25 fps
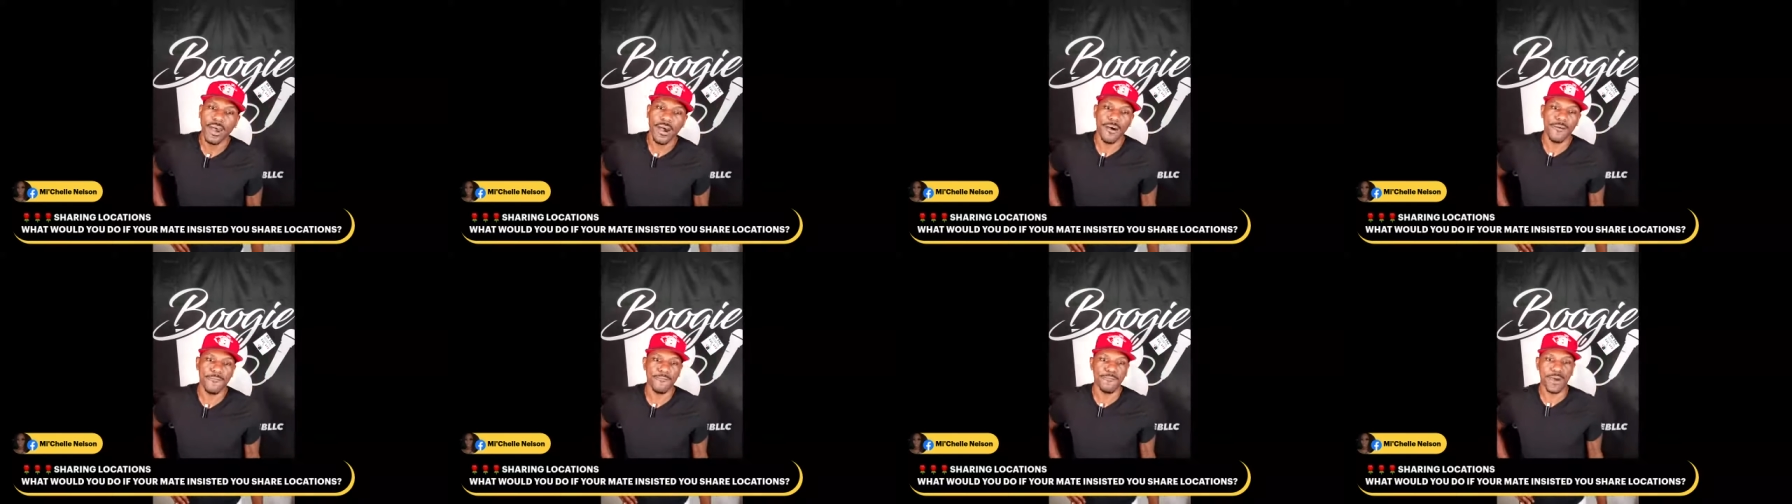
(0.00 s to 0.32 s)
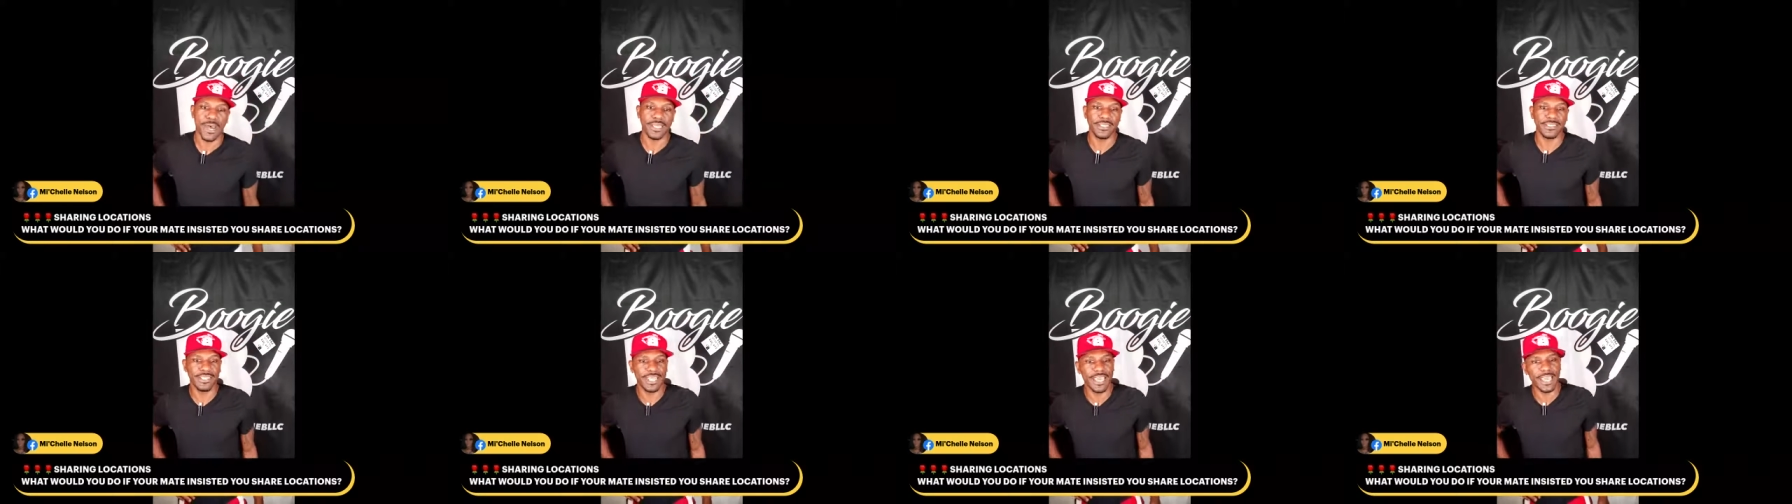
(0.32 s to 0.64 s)
of
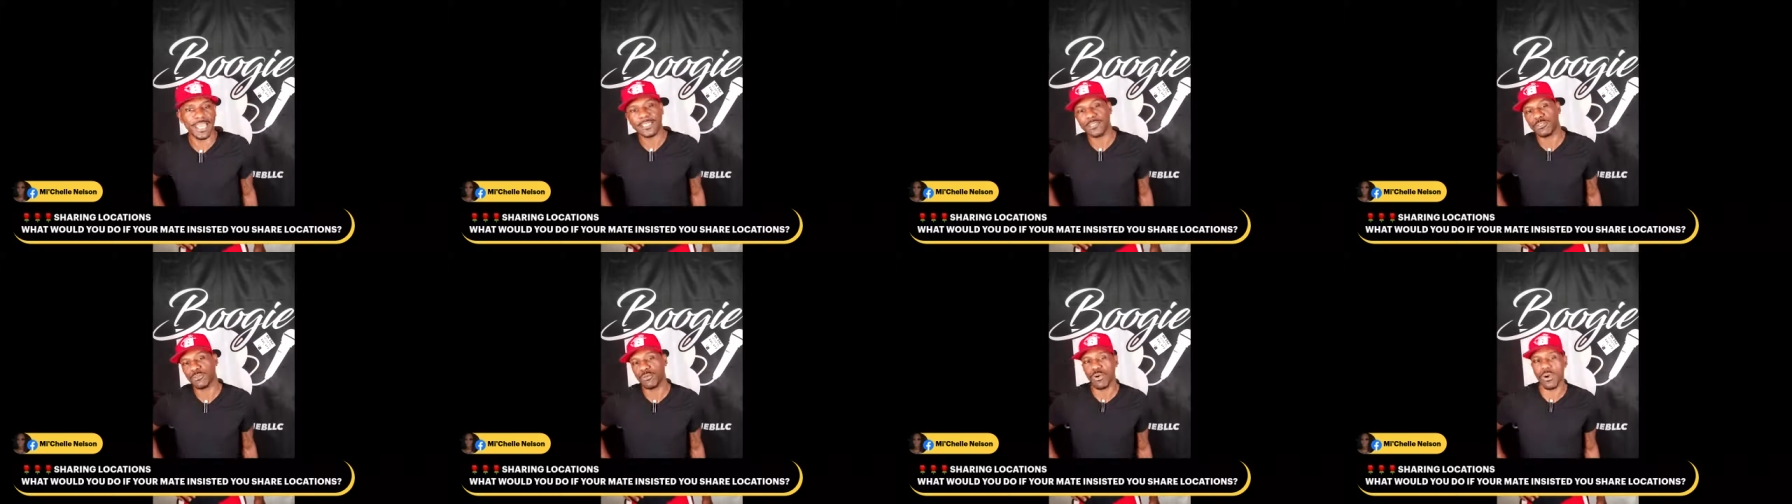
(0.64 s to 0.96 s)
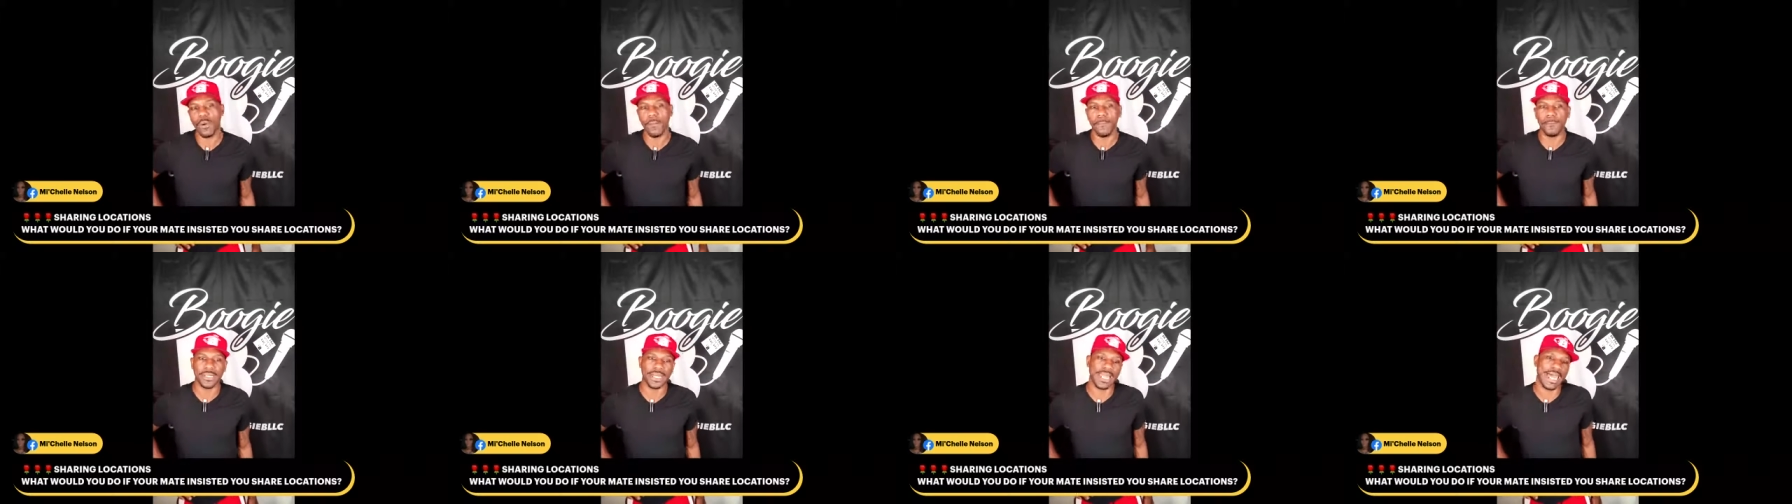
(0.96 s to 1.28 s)
my
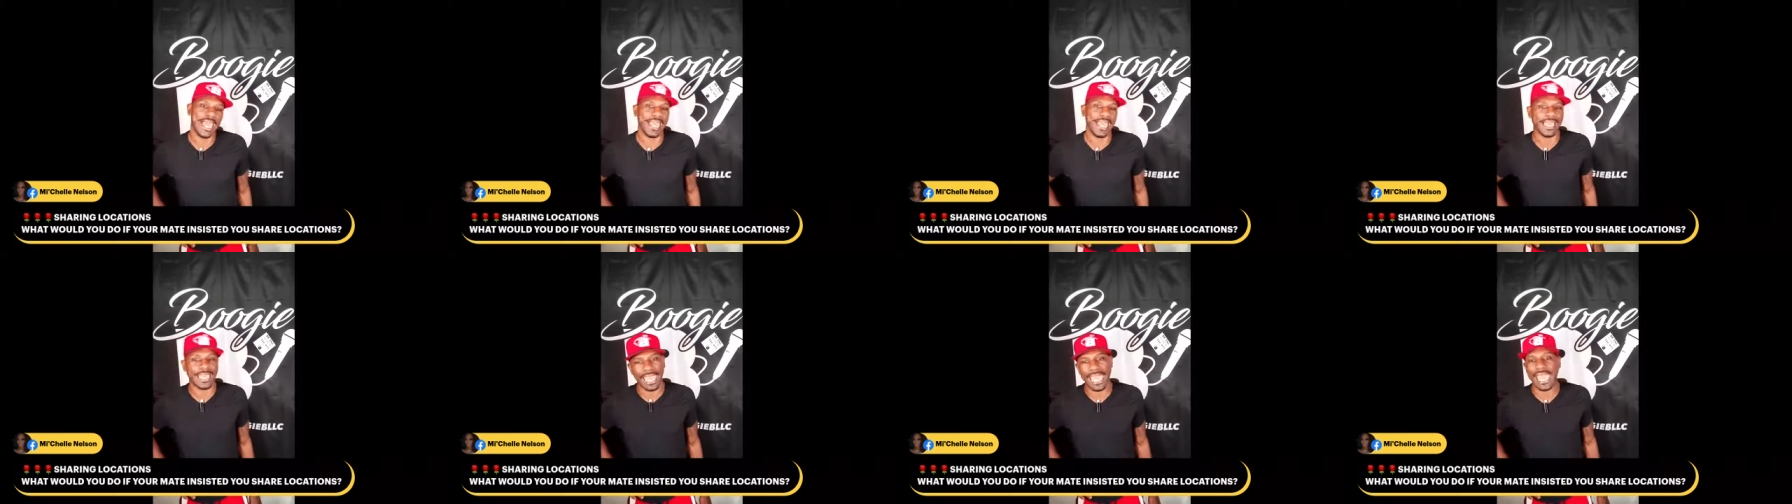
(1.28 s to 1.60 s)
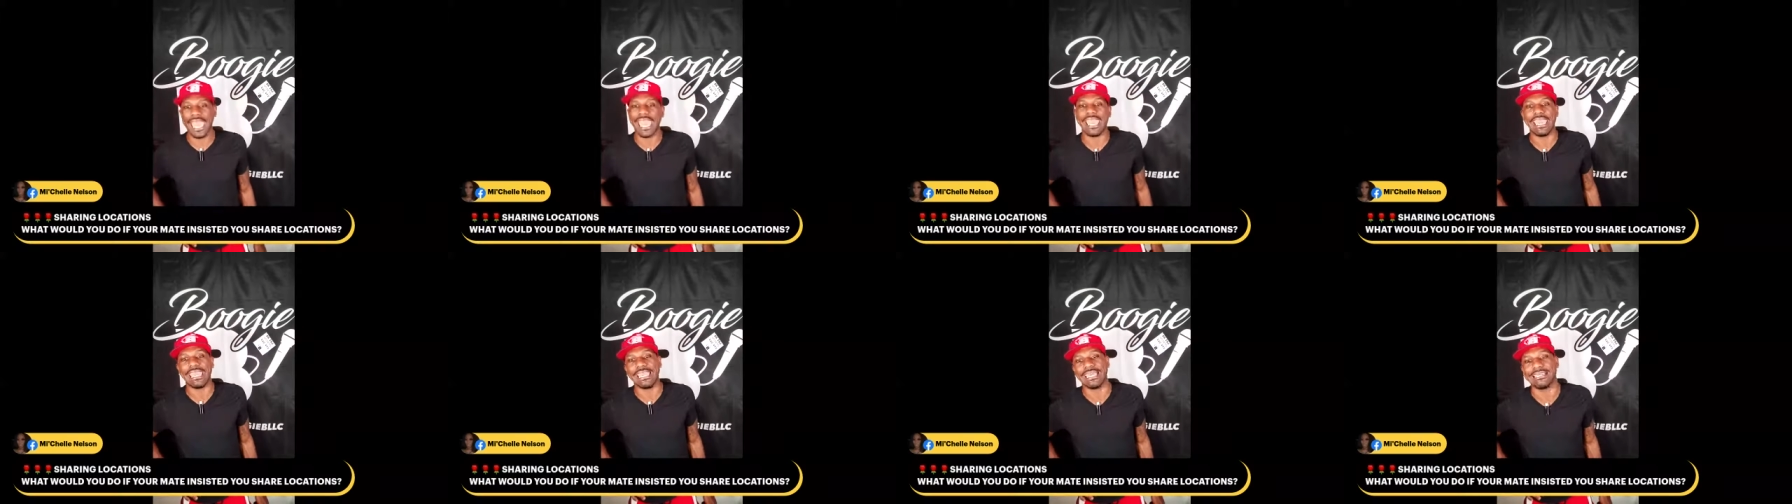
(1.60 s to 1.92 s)
natural black
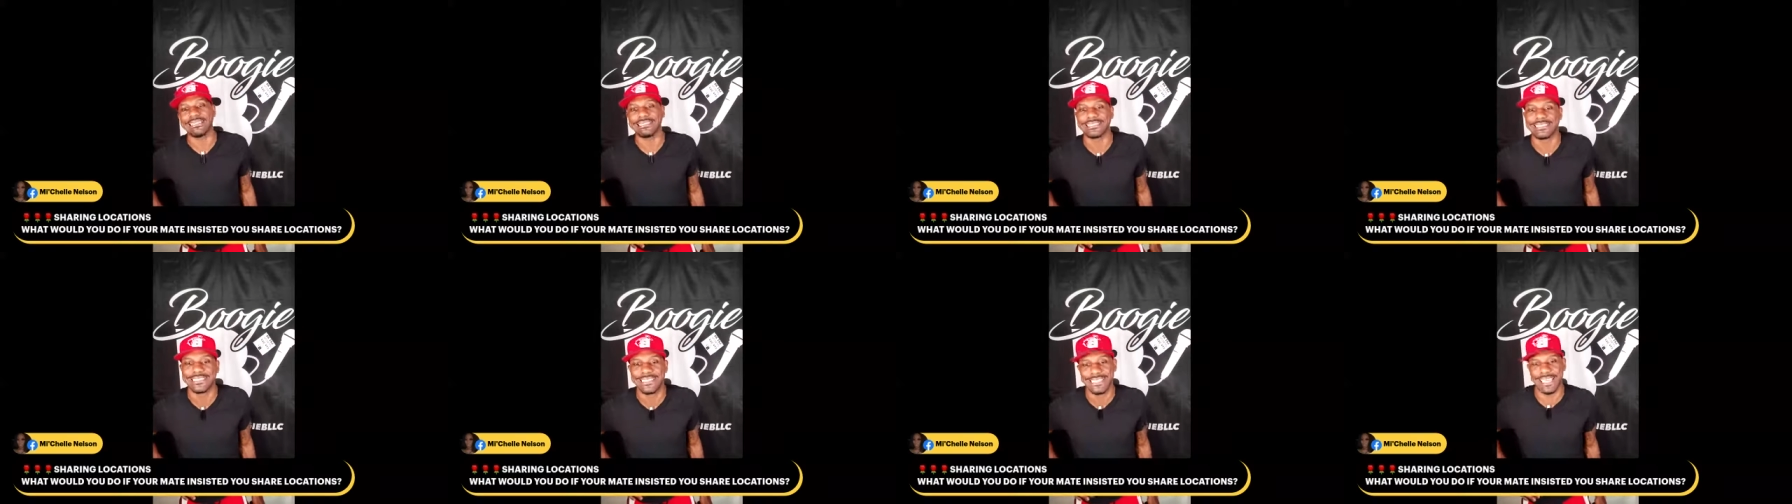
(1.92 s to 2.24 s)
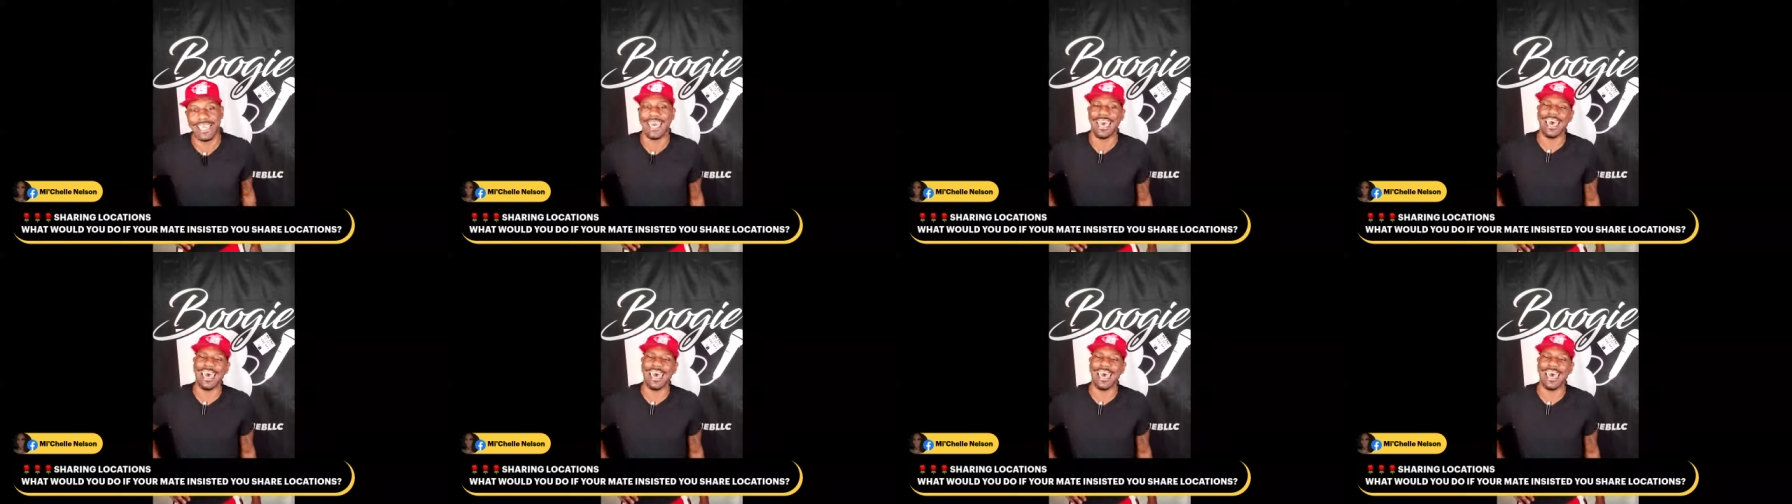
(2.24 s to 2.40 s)
ass.